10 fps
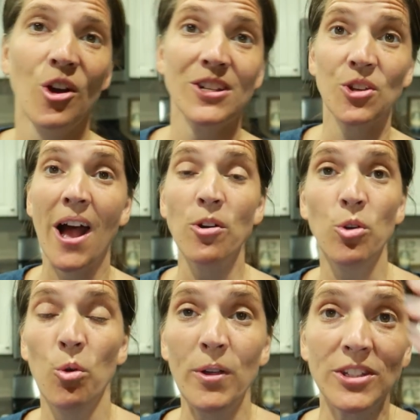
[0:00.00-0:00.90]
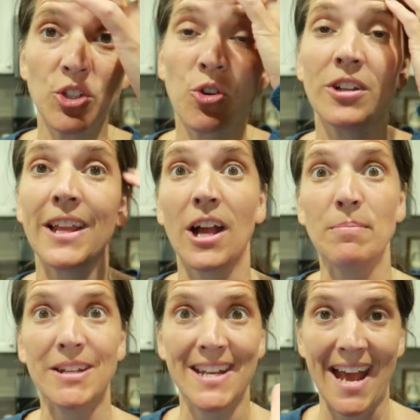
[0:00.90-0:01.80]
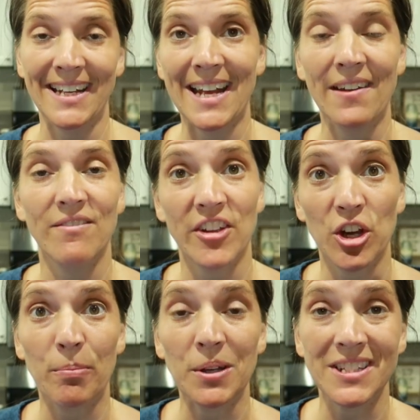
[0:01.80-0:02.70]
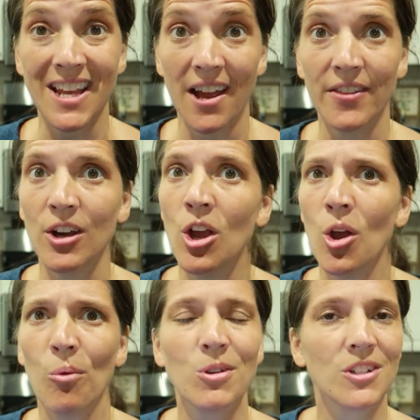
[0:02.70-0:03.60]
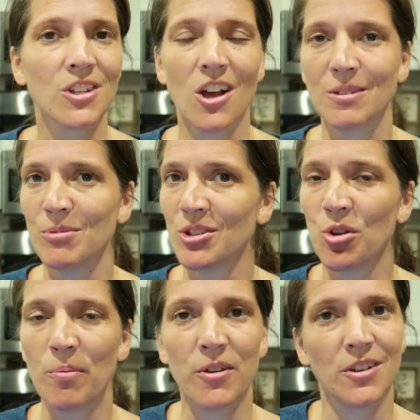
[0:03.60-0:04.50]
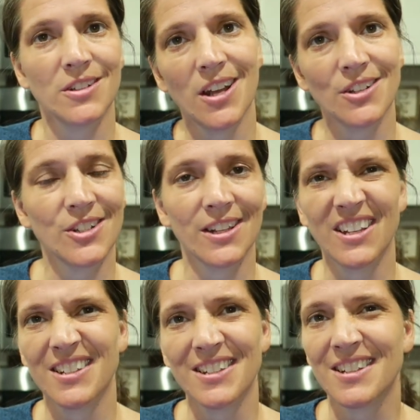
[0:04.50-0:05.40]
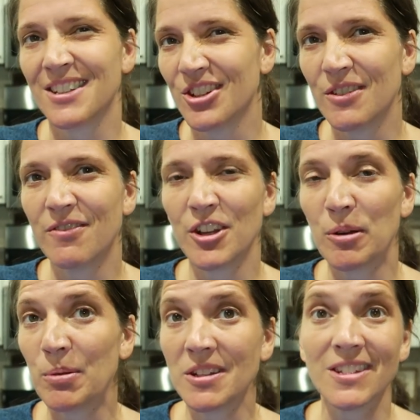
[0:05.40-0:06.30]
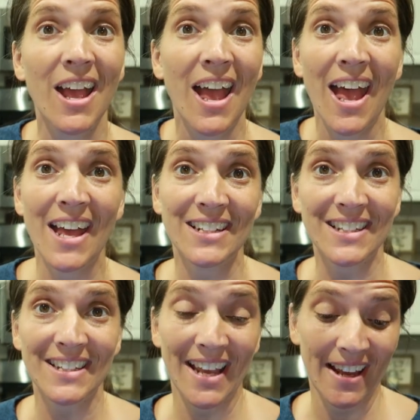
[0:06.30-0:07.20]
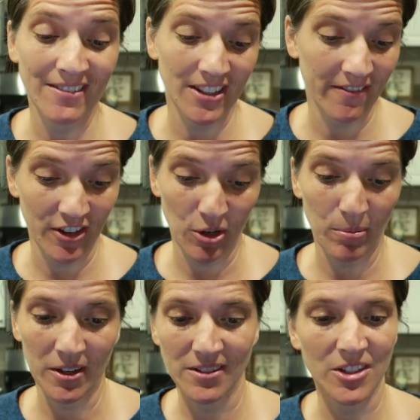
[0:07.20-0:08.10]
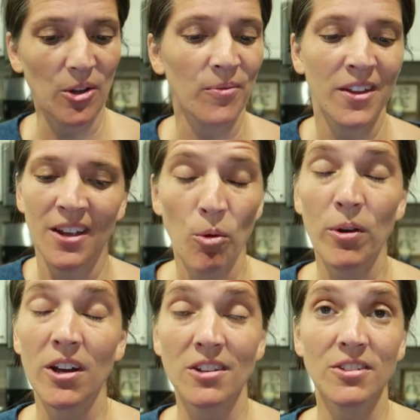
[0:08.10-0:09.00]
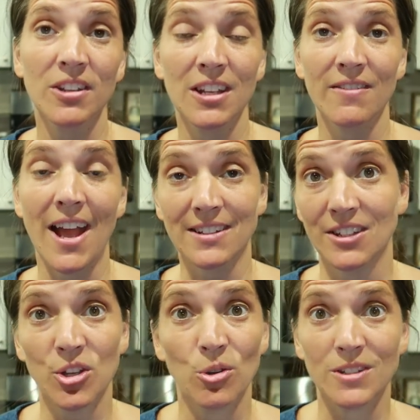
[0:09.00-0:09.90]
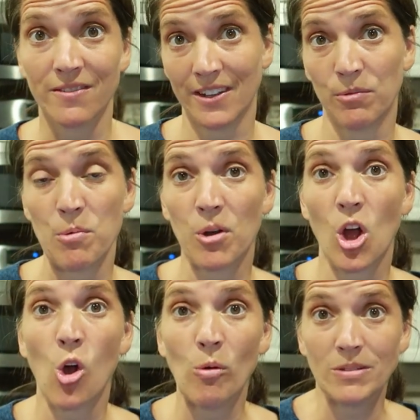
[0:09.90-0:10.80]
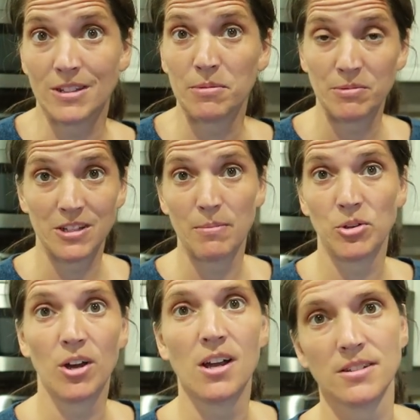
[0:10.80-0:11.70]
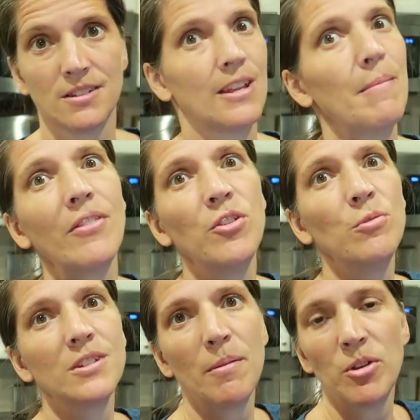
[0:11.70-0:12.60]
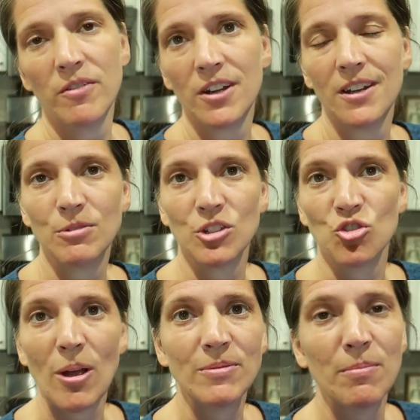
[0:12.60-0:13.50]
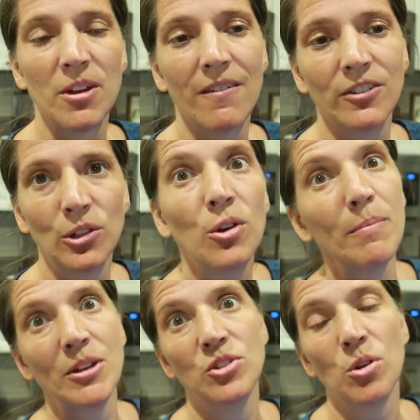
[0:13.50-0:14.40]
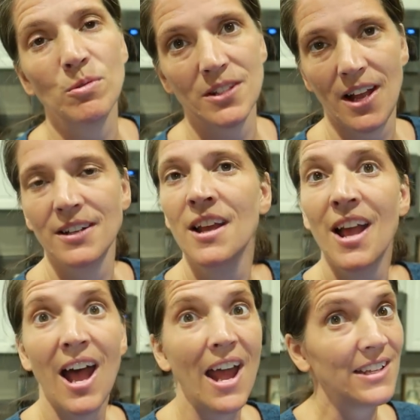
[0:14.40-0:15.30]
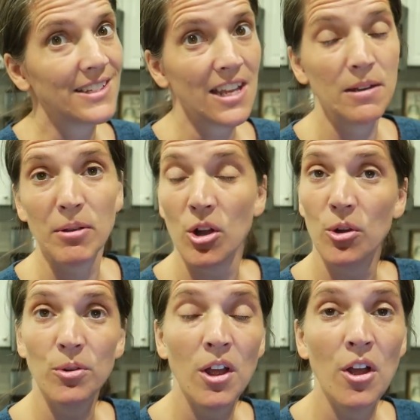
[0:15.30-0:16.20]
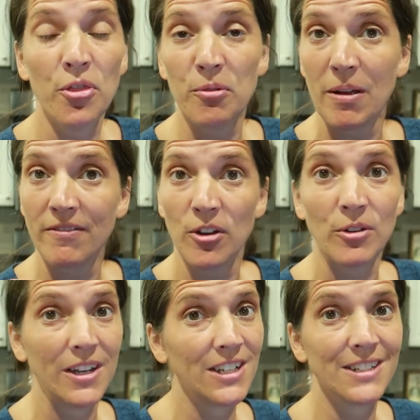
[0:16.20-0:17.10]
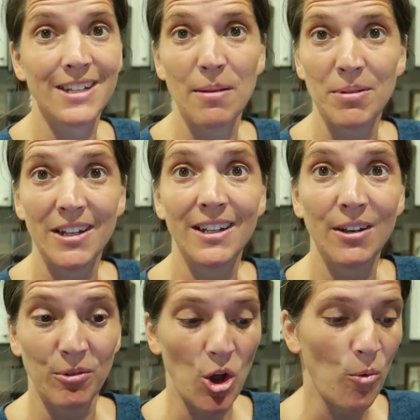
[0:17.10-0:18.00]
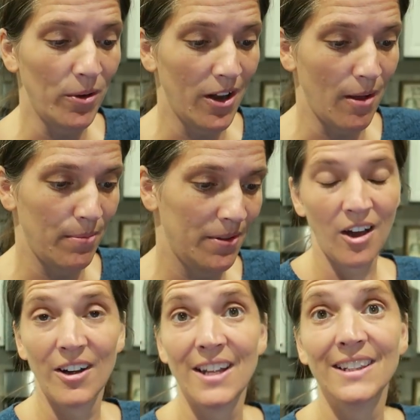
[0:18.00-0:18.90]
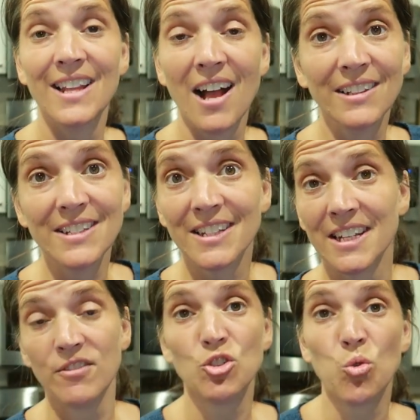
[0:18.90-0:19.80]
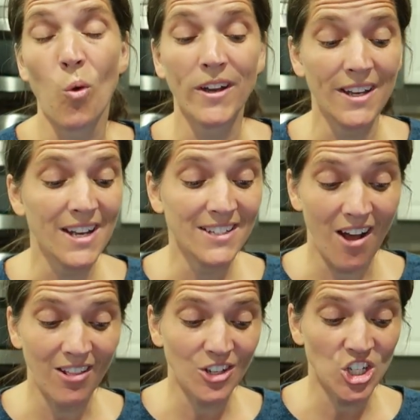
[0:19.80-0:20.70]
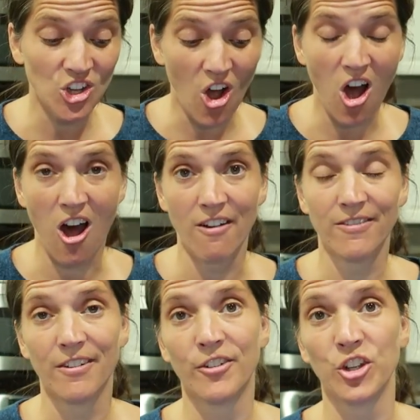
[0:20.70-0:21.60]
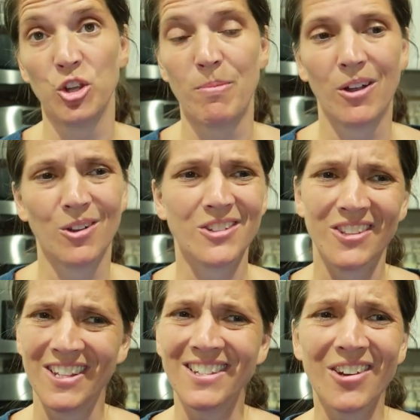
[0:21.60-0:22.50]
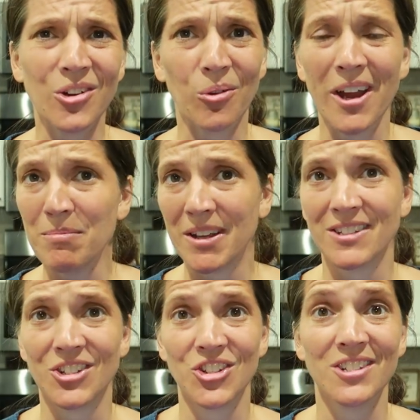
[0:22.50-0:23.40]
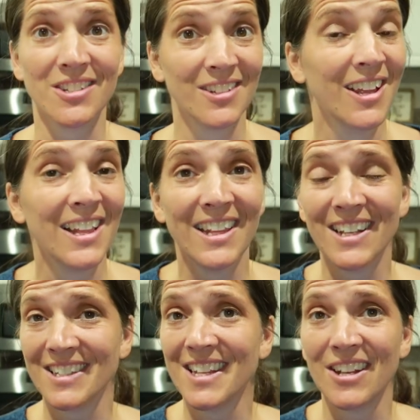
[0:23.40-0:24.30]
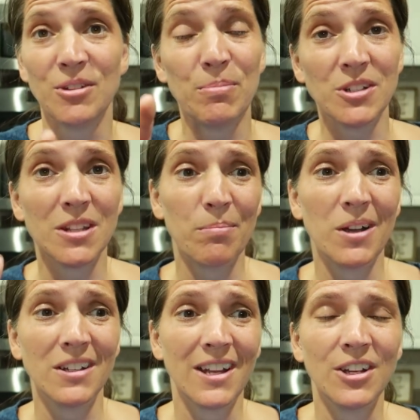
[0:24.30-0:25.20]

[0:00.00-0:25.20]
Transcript: Okay, so how cool. We can store like up to 99 fingerprints on there, which is awesome. You just go up there and you touch it, like six good fingerprints, and it saves the fingerprint. So we can also give access codes if like we weren't home and somebody was coming to our house. Let's say Matthew was coming over and he was gonna drop something off for Lauren and my door was locked. I could send him a code through my phone and he could just type it in and would open up. All right, and Lockly is gonna give you $20 off for coupon code. So these are great because it just, like I said, you push the button.